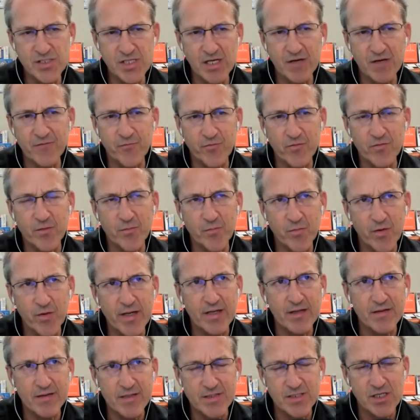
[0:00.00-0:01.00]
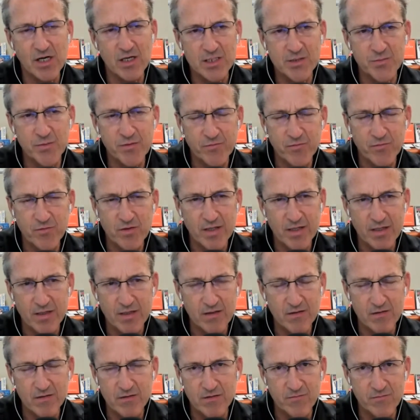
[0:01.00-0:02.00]
stay for the break and then talk to me for like
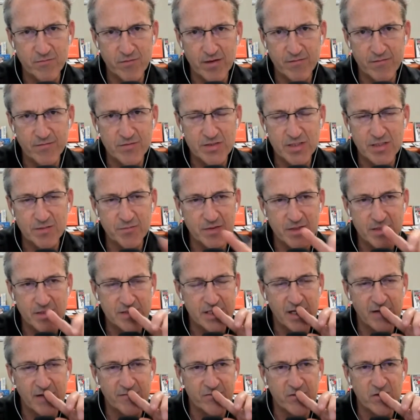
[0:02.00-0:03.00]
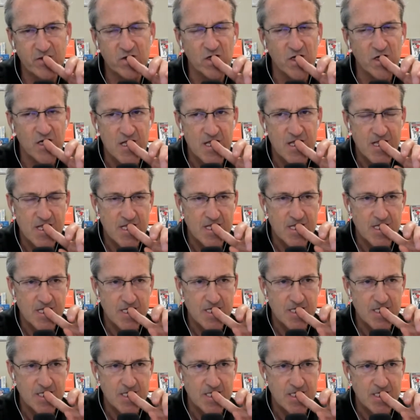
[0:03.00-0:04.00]
another five or 10 minutes after?
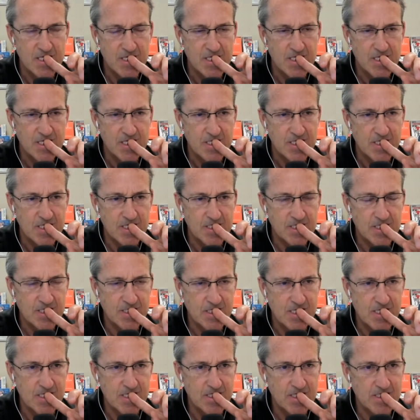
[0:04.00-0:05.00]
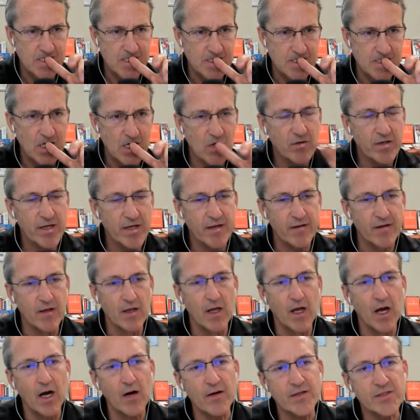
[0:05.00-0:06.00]
I would love that. Okay. Yeah.
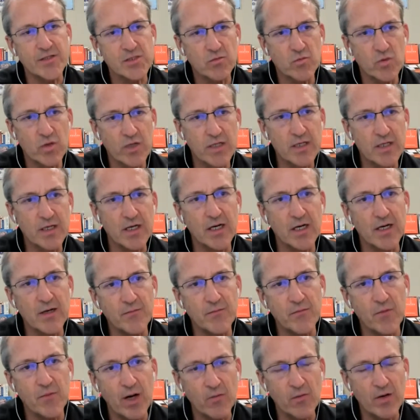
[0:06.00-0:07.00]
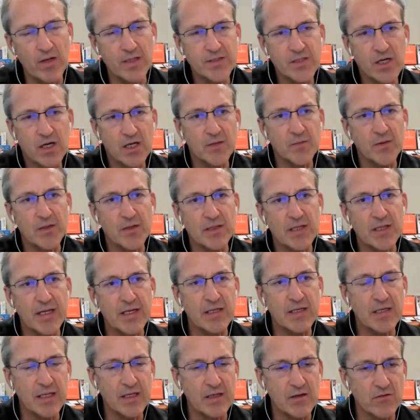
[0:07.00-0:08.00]
All right, so we're gonna. Um, I want to talk about
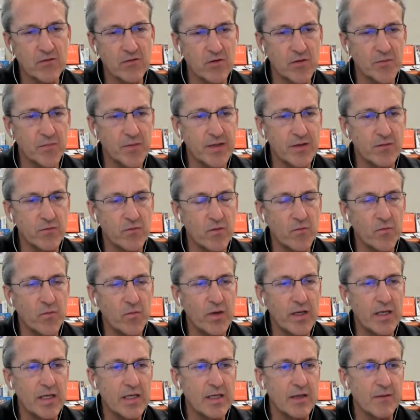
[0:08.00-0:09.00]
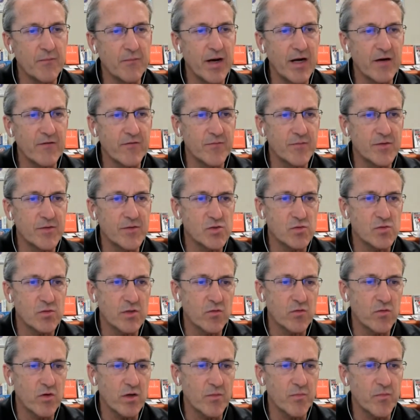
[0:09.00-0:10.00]
Leighton Lane a little bit when we get back from this
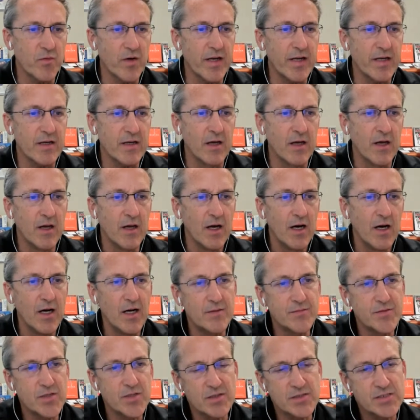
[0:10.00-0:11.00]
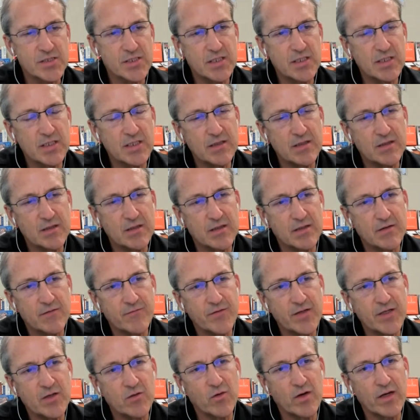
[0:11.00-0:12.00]
really quick break. Uh, Darcie
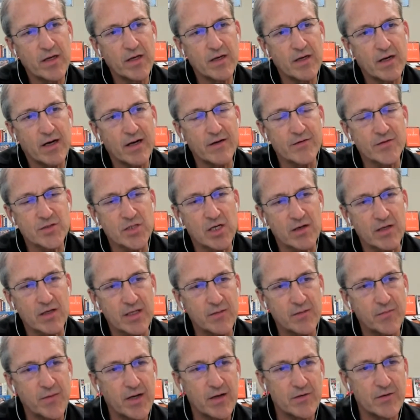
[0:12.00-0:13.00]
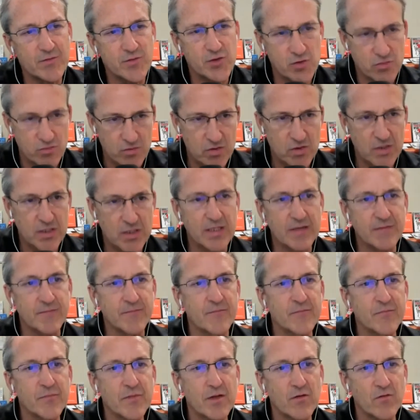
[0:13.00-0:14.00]
Fuqua and I are talking about
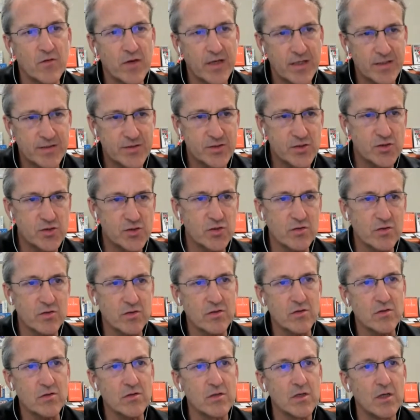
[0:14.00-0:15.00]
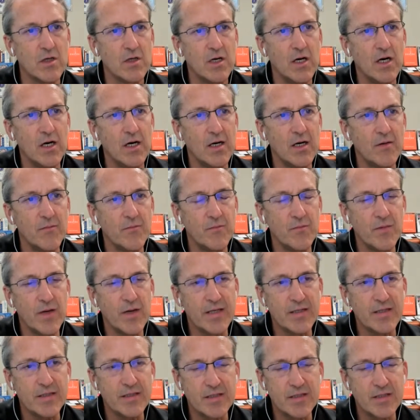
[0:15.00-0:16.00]
journaling, gratitude journal, um,
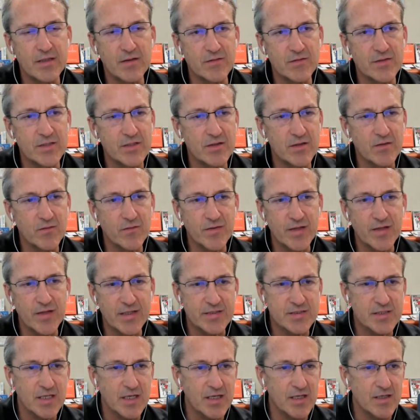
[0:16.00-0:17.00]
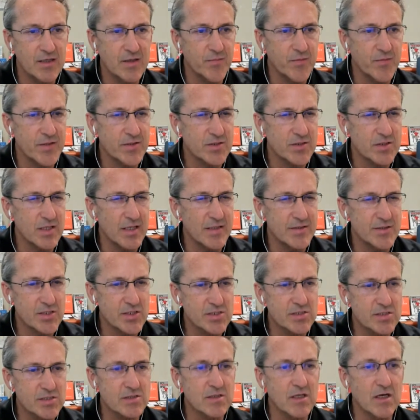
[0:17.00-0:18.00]
and you know dealing with anxiety and depression. I
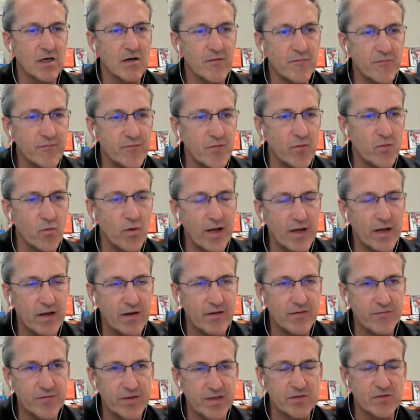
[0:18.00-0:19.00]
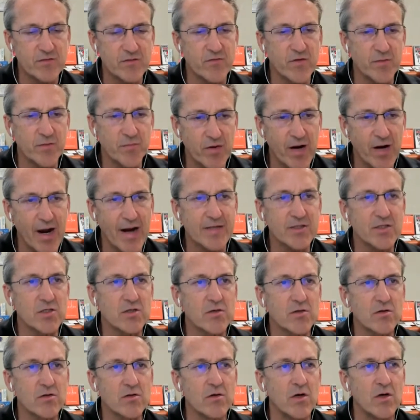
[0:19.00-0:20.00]
just love the way things are very
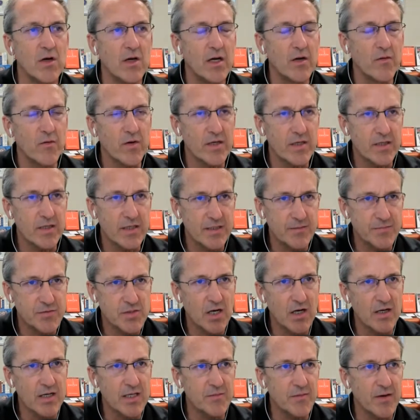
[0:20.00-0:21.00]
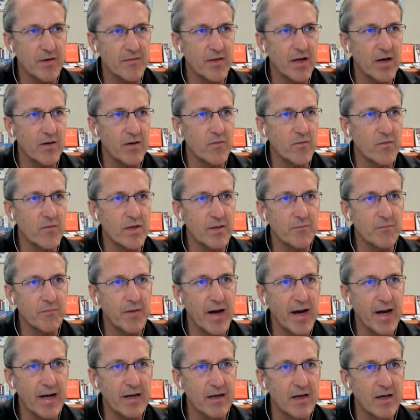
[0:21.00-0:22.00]
practical. We're gonna keep talking about that when we get
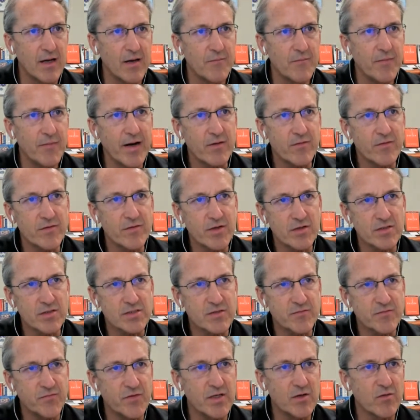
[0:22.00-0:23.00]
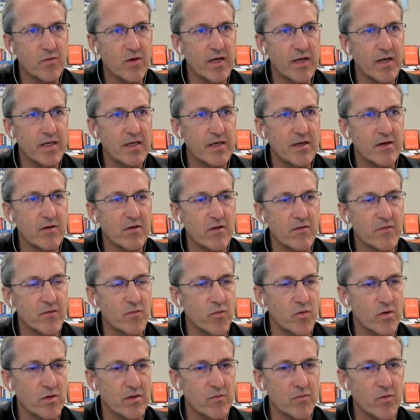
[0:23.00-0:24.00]
back. Back with Darcie Fuqua here on the
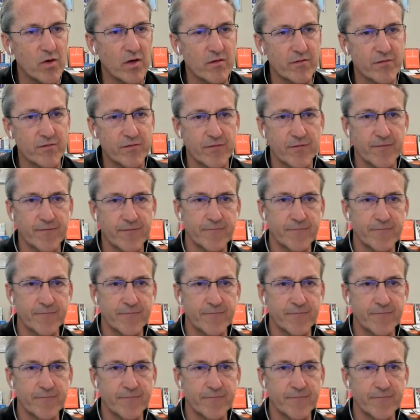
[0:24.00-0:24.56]
Word on Wealth.